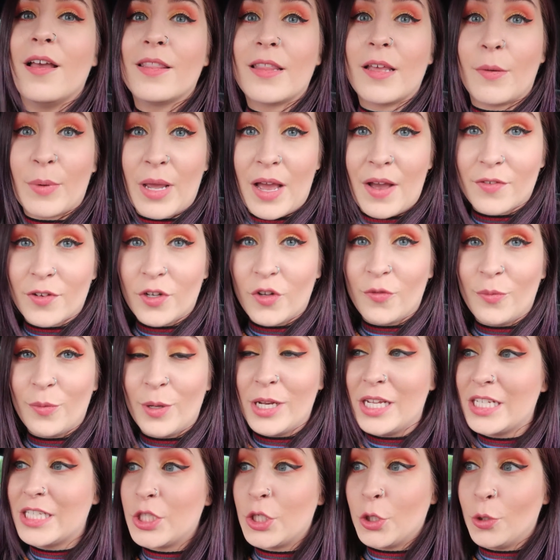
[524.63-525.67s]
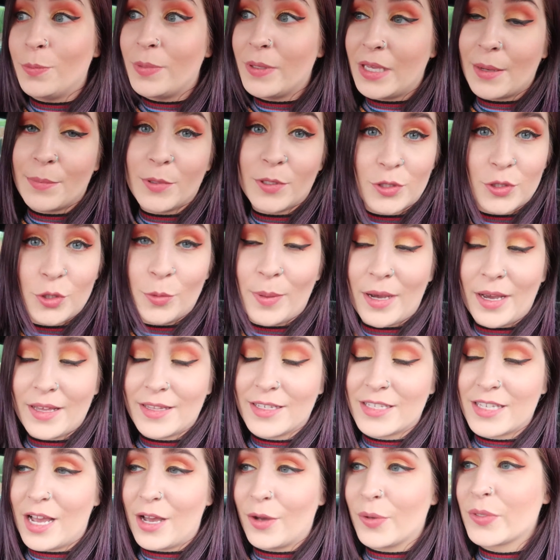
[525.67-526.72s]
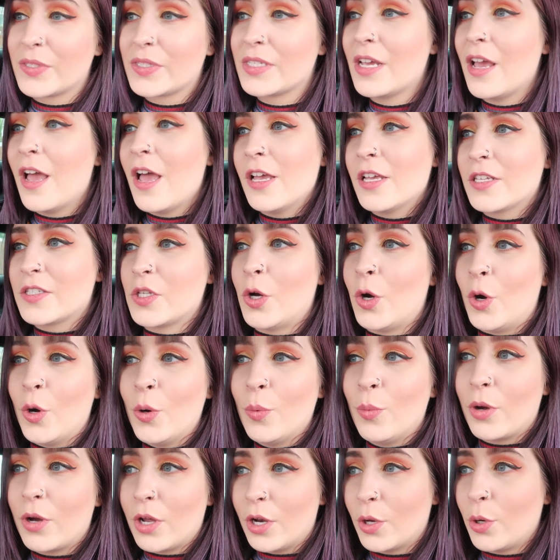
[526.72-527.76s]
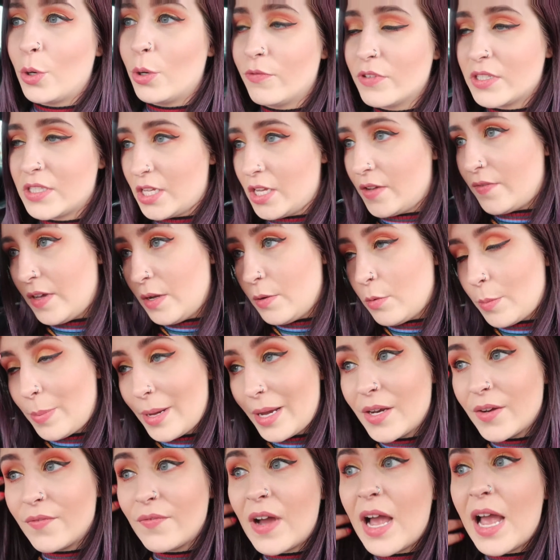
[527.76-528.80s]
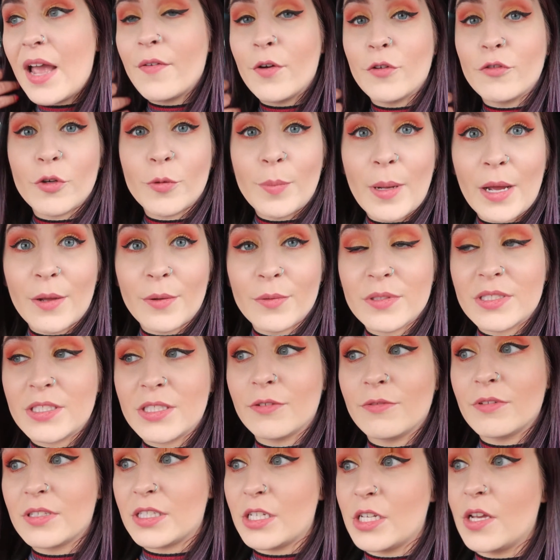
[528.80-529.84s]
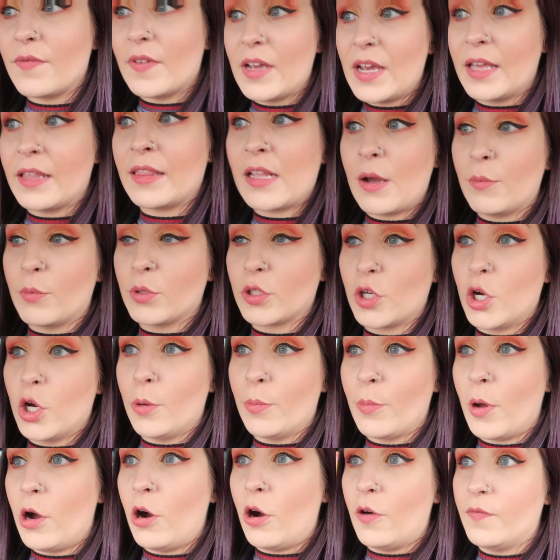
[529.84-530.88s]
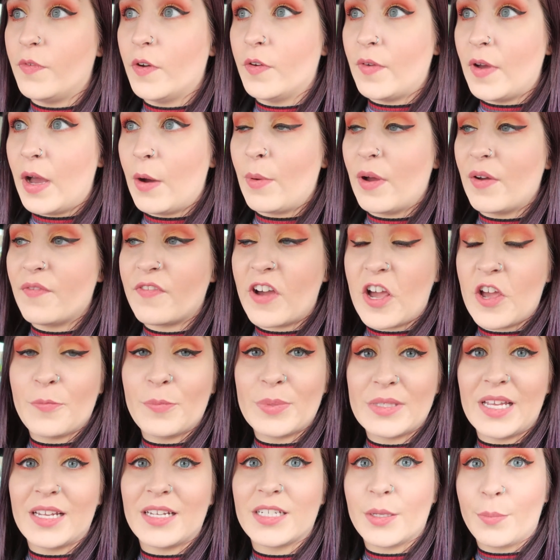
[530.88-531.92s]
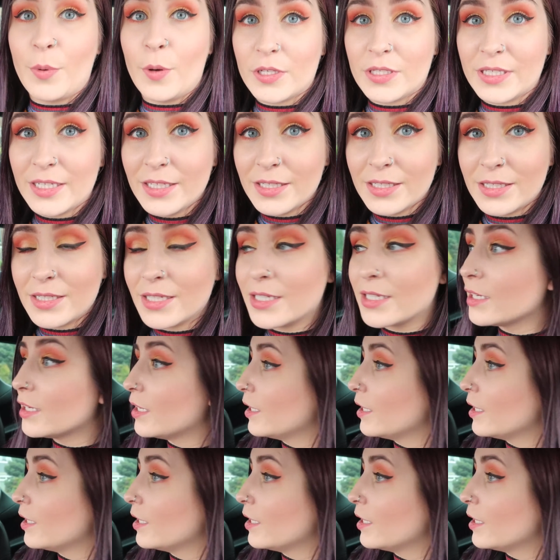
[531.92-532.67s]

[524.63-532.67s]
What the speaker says: that we have enough money to be able to buy this house. So we're going to go reserve it. We're paying £500 to reserve it, and that would come off of our 5% deposit.